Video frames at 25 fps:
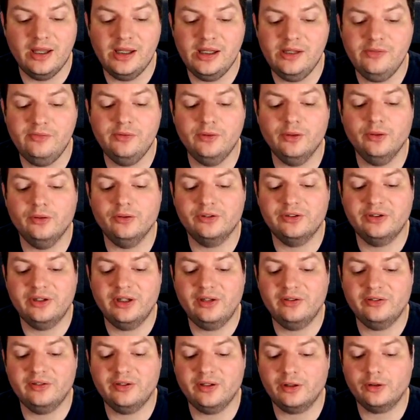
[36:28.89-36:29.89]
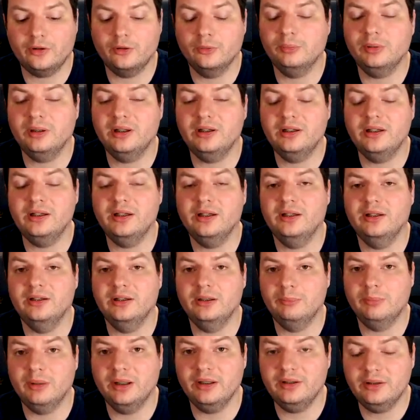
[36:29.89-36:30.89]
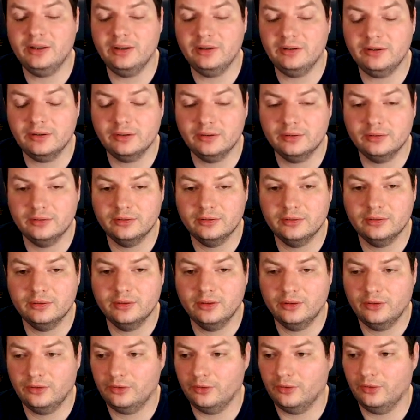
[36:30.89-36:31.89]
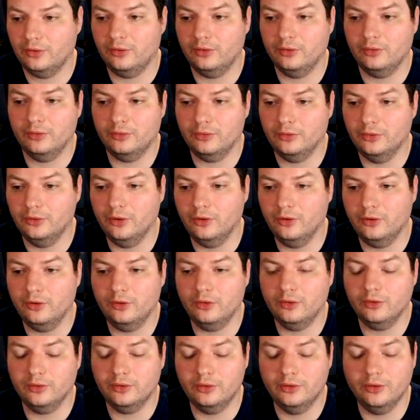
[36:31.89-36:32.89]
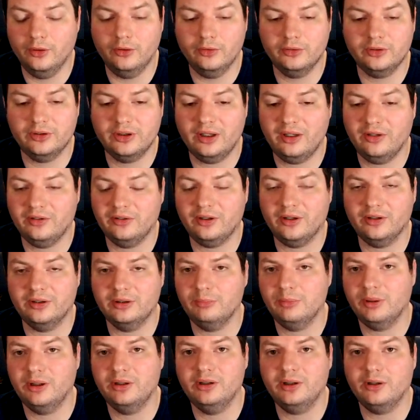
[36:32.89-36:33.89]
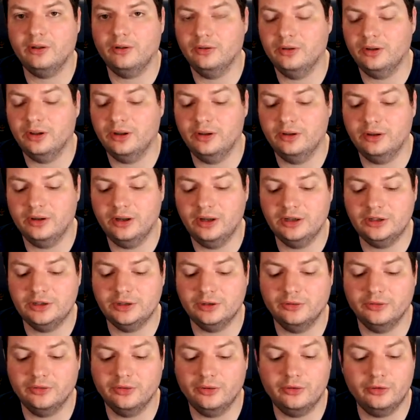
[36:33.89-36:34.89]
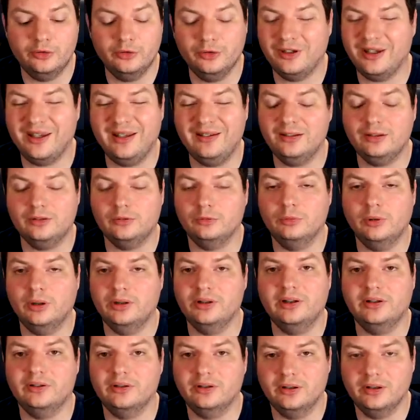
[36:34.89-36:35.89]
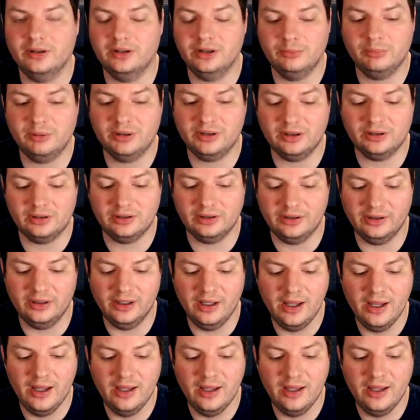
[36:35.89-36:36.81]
If your tests are completely independent, so no tests are depending on each other, you can run it independently.